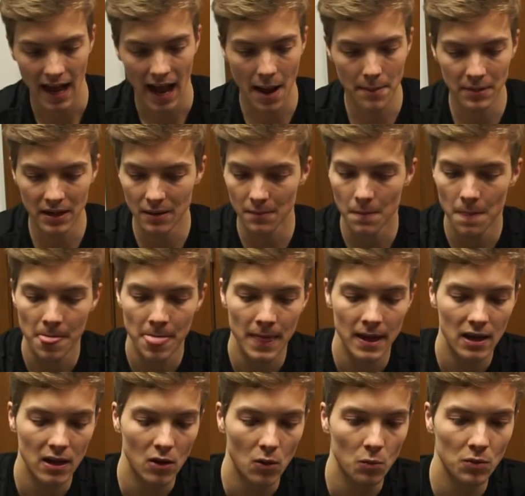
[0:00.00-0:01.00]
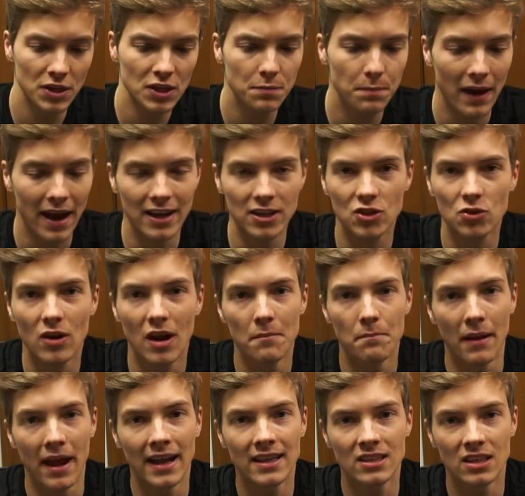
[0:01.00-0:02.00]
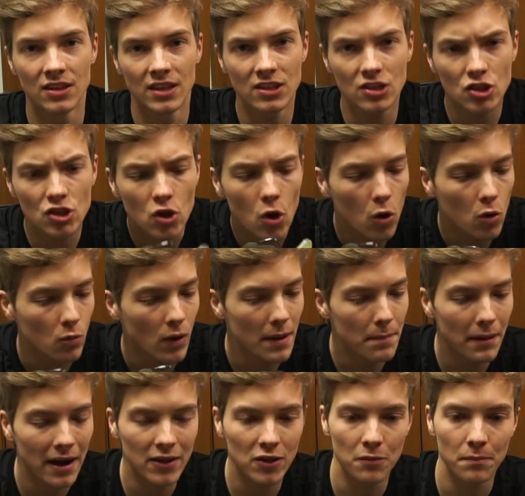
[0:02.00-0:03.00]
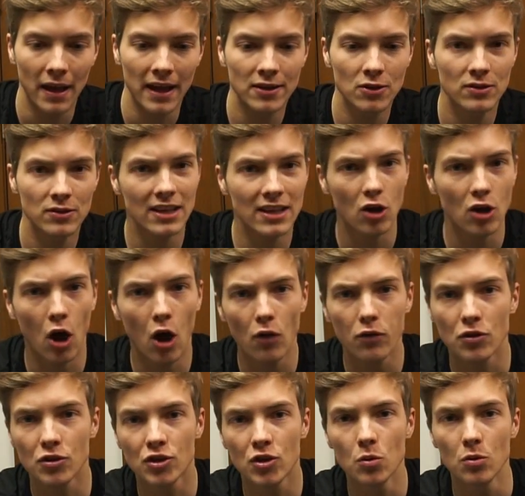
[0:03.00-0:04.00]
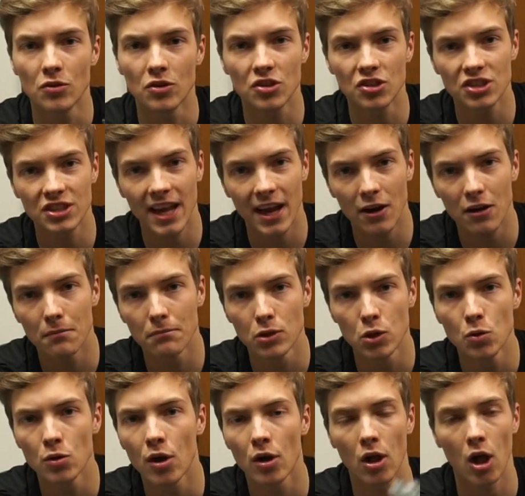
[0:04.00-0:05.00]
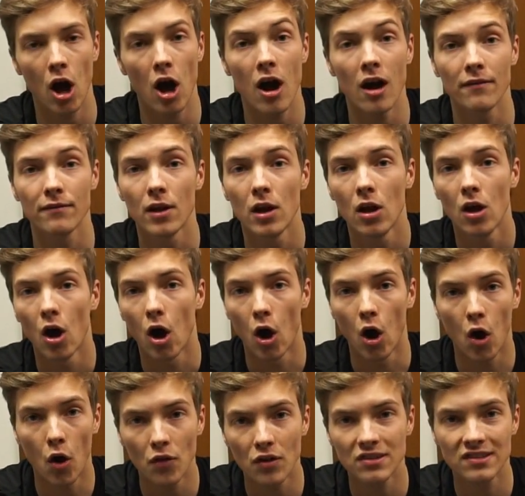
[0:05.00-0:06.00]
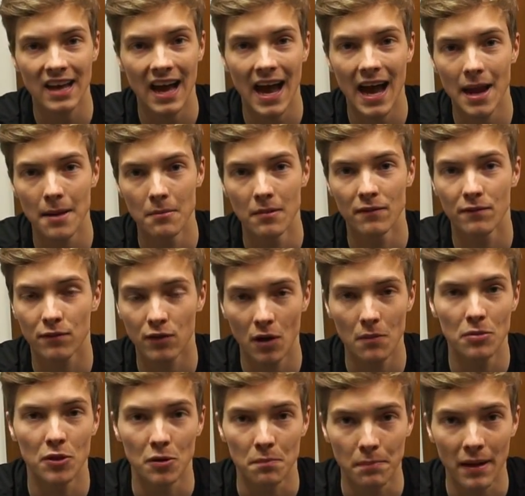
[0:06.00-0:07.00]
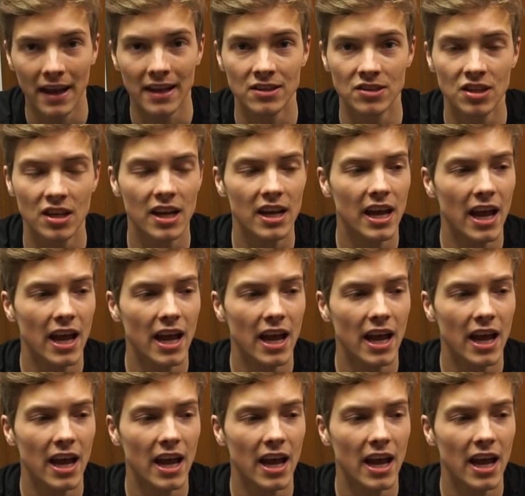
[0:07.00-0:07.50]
I mean, when these bass are on beds and this is going right by their bed, dude, that's all they're doing. They're scaring bluegill off all the time from their beds.